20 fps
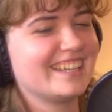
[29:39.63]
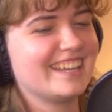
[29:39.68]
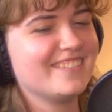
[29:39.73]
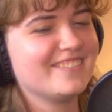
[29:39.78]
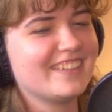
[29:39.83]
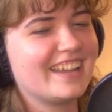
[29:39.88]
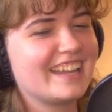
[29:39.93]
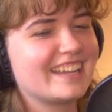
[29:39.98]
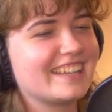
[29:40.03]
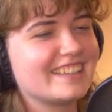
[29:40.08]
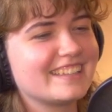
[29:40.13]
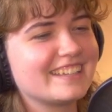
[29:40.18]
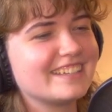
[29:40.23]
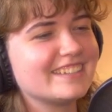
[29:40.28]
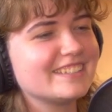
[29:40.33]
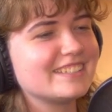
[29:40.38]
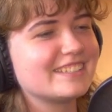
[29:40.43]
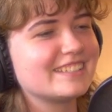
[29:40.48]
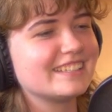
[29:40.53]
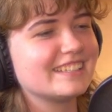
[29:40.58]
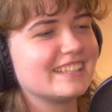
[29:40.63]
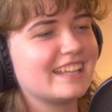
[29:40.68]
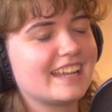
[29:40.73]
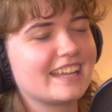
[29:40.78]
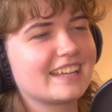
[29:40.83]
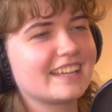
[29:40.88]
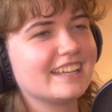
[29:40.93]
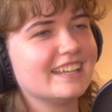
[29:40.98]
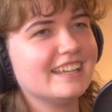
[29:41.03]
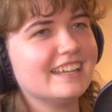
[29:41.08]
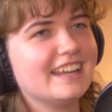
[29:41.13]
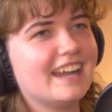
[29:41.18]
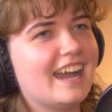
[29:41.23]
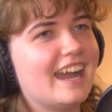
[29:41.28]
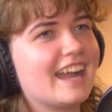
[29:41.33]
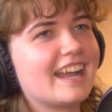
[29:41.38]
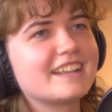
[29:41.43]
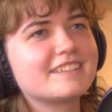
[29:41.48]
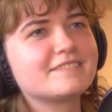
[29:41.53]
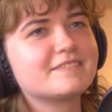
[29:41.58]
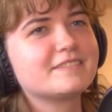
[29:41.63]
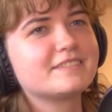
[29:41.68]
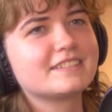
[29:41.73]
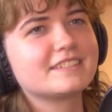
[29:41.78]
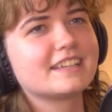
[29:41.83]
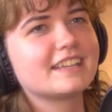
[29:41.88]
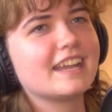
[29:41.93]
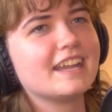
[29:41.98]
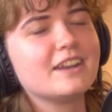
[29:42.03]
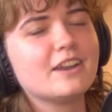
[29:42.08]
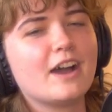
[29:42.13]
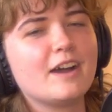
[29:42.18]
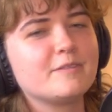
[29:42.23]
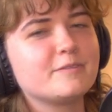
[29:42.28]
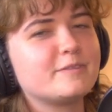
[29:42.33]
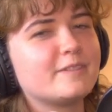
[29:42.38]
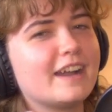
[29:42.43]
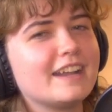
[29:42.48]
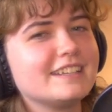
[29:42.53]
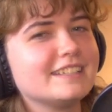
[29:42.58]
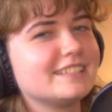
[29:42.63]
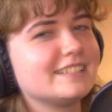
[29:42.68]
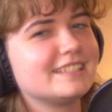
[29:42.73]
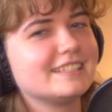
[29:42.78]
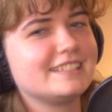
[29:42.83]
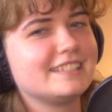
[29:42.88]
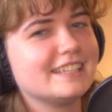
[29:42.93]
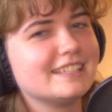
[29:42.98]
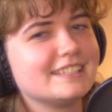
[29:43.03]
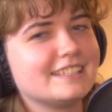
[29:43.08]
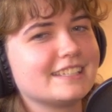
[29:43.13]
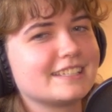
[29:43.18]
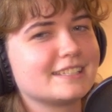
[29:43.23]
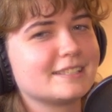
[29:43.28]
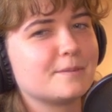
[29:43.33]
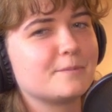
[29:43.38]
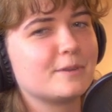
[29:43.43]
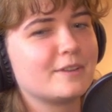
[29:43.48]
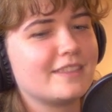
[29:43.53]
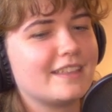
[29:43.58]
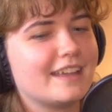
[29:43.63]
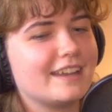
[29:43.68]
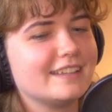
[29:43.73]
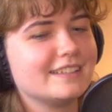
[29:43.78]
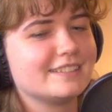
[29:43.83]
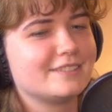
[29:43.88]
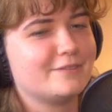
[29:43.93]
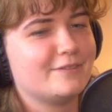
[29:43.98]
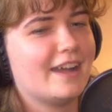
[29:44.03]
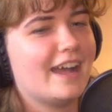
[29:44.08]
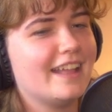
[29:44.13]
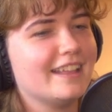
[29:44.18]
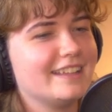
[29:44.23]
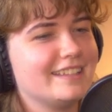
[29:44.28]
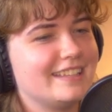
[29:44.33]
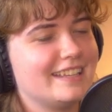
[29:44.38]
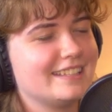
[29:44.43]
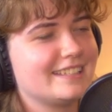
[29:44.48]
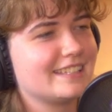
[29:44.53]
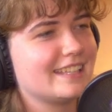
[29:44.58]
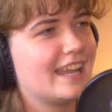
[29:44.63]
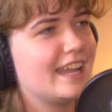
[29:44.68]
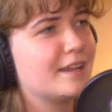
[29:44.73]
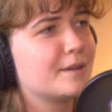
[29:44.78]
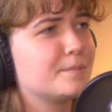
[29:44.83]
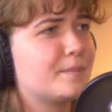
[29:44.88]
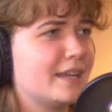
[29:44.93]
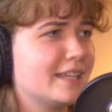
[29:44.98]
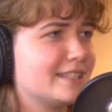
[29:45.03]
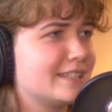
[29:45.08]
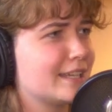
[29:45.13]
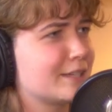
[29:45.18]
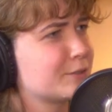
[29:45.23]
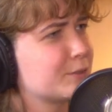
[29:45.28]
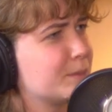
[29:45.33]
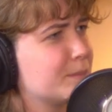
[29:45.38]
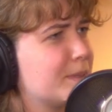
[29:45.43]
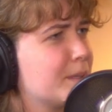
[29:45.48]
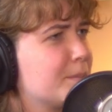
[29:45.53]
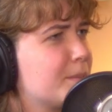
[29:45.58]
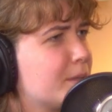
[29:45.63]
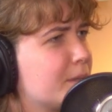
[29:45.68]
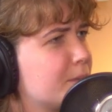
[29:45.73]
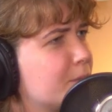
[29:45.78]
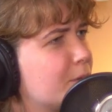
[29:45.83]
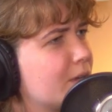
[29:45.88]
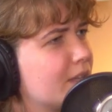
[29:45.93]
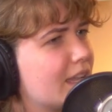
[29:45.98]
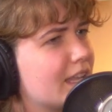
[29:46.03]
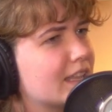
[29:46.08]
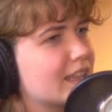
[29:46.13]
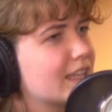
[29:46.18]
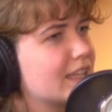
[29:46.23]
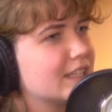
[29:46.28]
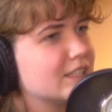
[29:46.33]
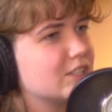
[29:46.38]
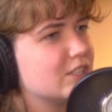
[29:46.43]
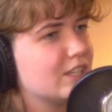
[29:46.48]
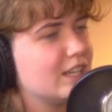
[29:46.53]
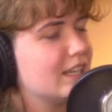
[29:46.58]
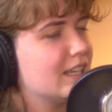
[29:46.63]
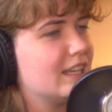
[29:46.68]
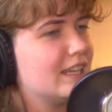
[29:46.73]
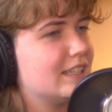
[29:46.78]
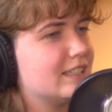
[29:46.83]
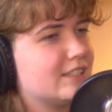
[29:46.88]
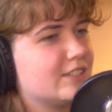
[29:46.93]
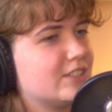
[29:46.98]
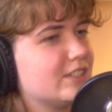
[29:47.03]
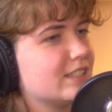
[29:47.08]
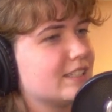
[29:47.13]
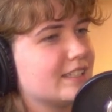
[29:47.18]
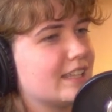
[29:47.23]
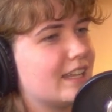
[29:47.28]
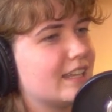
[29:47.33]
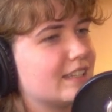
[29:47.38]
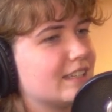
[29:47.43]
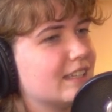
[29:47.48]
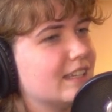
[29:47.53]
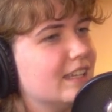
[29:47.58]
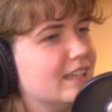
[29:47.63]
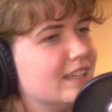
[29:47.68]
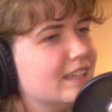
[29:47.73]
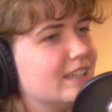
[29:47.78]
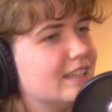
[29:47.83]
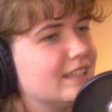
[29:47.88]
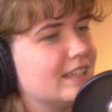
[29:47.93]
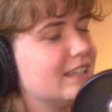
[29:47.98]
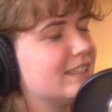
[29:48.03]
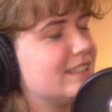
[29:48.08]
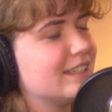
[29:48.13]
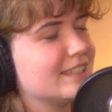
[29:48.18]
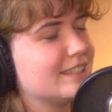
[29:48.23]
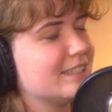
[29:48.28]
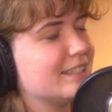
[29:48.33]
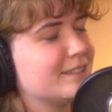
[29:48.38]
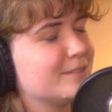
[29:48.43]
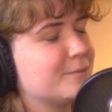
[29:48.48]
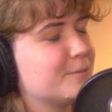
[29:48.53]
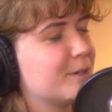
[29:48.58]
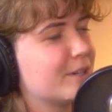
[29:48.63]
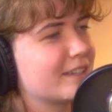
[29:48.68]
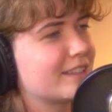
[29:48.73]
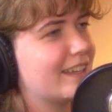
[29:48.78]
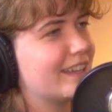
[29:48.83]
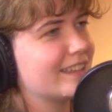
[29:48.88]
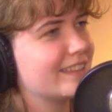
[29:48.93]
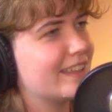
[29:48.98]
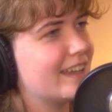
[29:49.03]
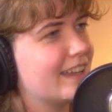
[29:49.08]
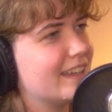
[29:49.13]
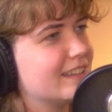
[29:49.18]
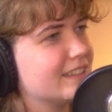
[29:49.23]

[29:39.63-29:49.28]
I'm like, there's like, I cannot find a statistic somewhere that is valid that's like bisexual people are more likely to cheat. It's just like, it doesn't work like that.